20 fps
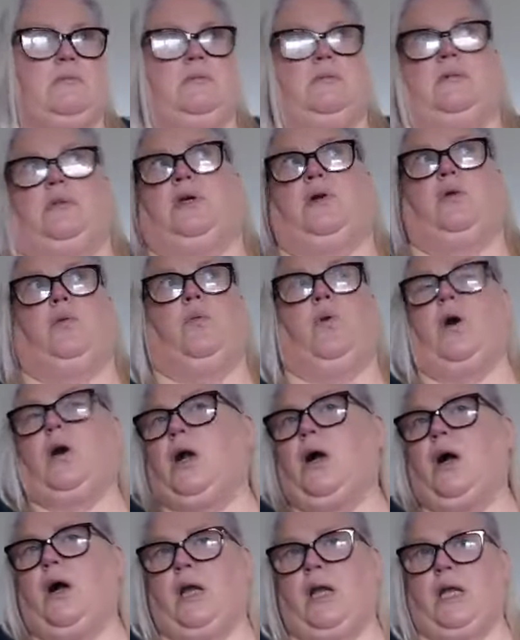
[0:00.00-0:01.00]
work
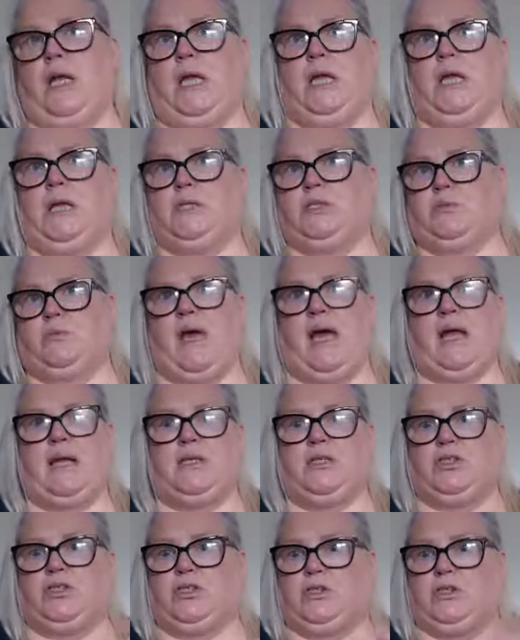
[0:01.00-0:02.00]
colleagues, your
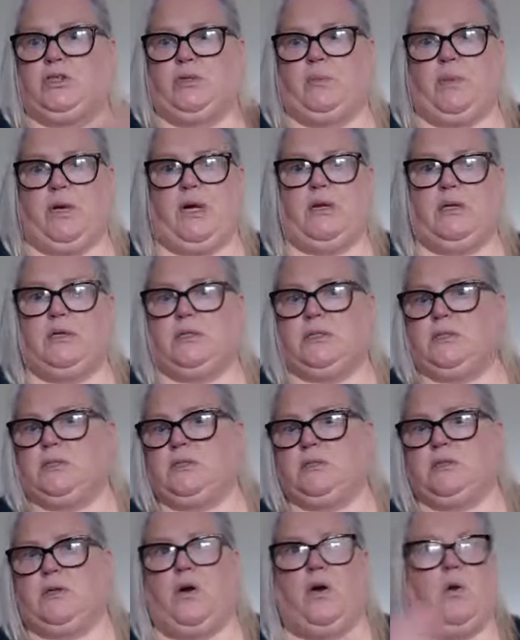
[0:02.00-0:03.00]
manager, your
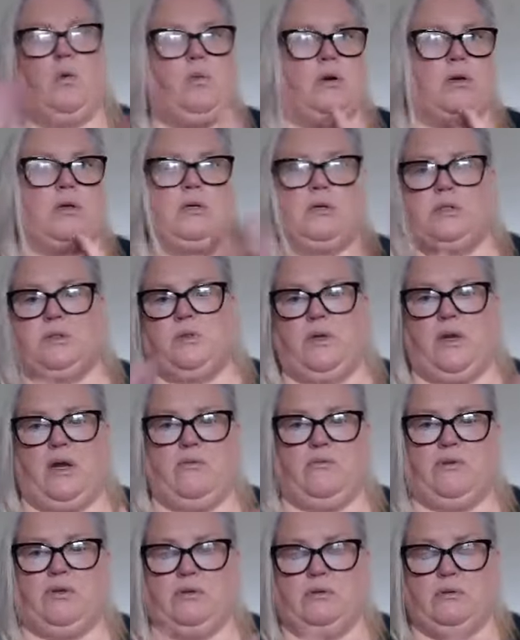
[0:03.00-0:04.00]
boss, co-workers,
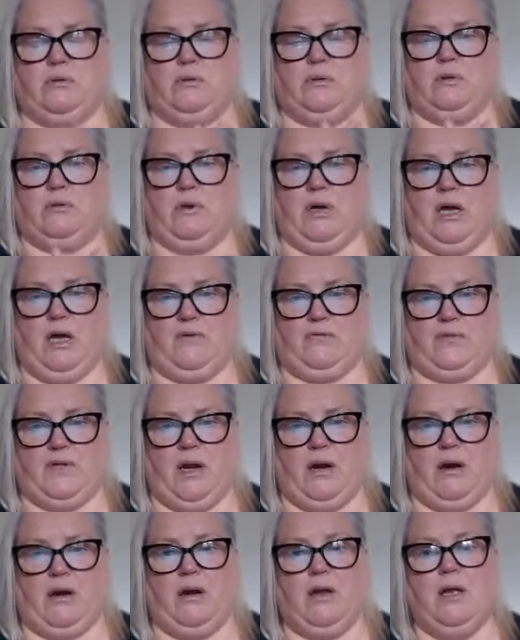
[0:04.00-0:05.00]
whatever you have
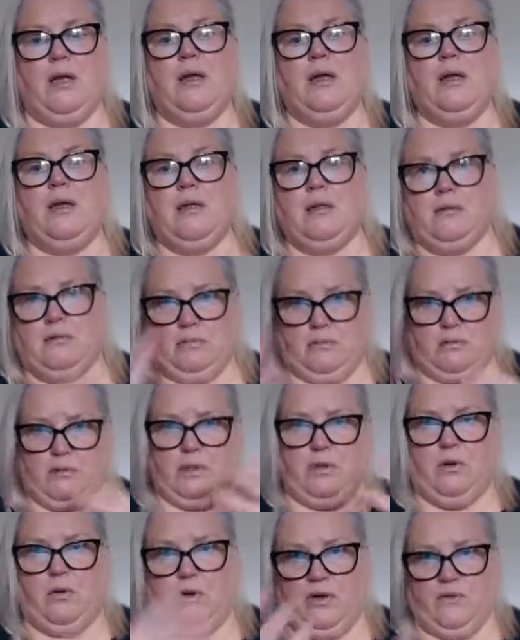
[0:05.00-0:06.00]
there.
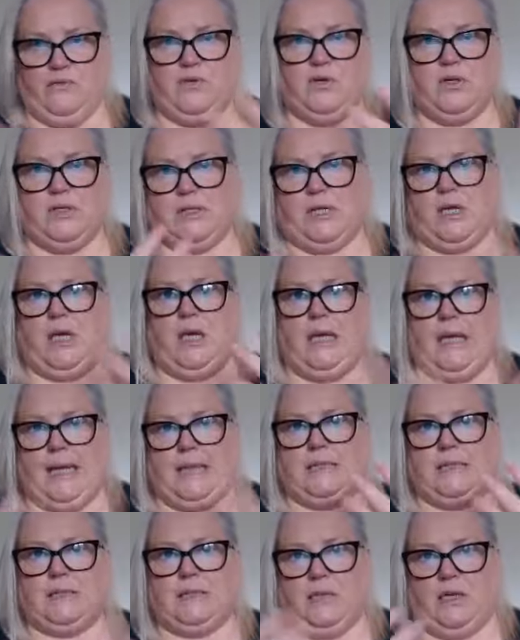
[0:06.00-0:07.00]
If you're saying,
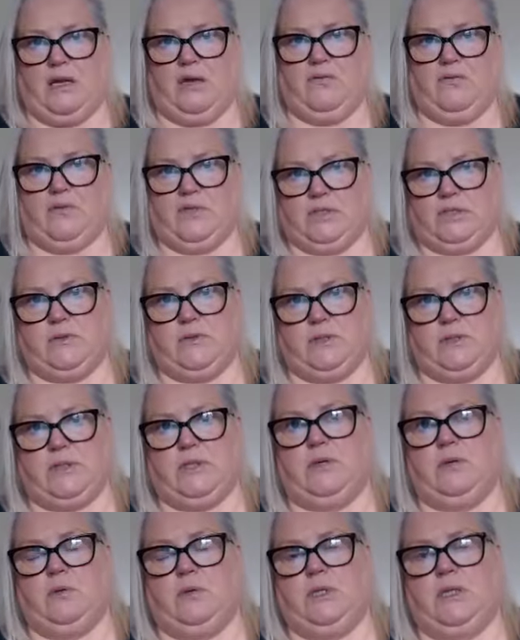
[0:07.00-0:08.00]
yes, I have issues
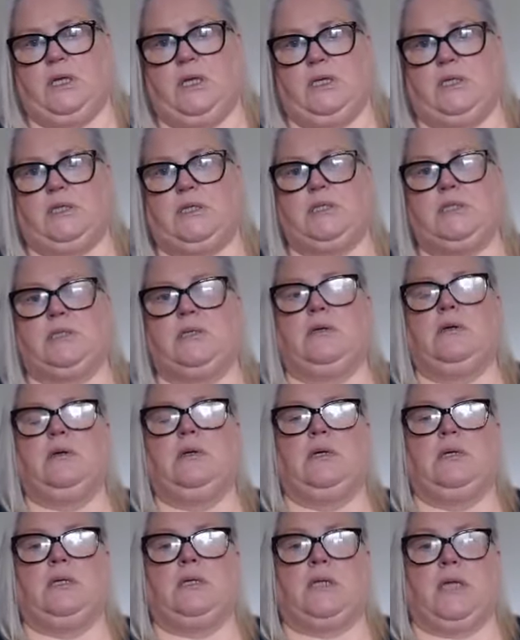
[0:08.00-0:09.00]
here with these,
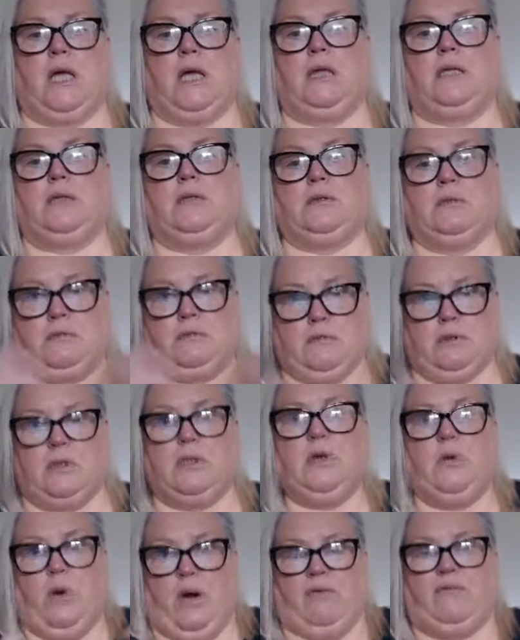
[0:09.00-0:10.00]
then
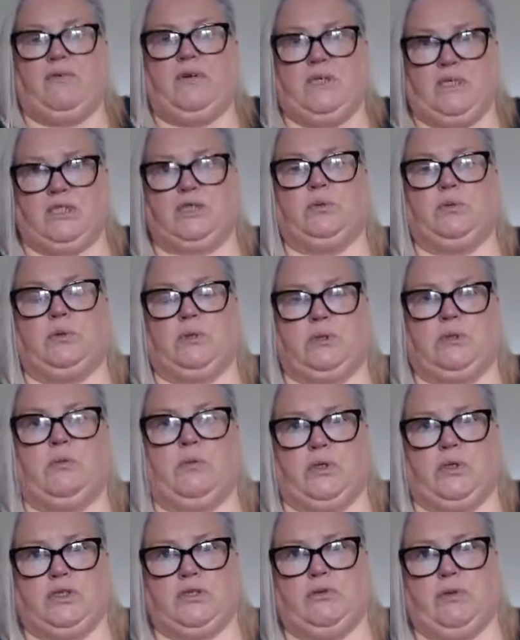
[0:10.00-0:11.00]
you have an issue
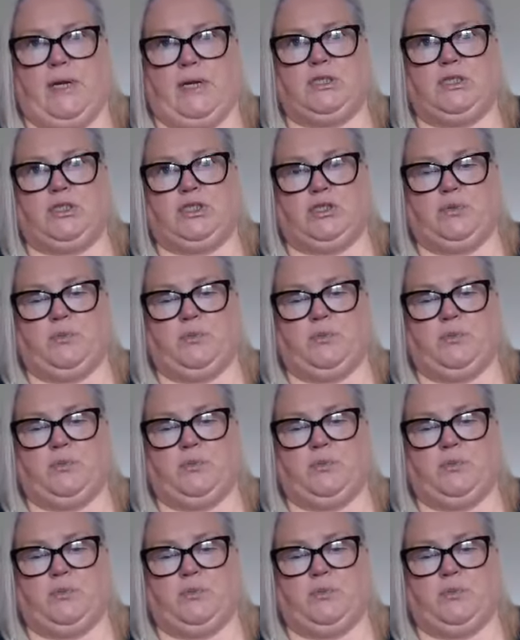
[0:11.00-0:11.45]
with your relationship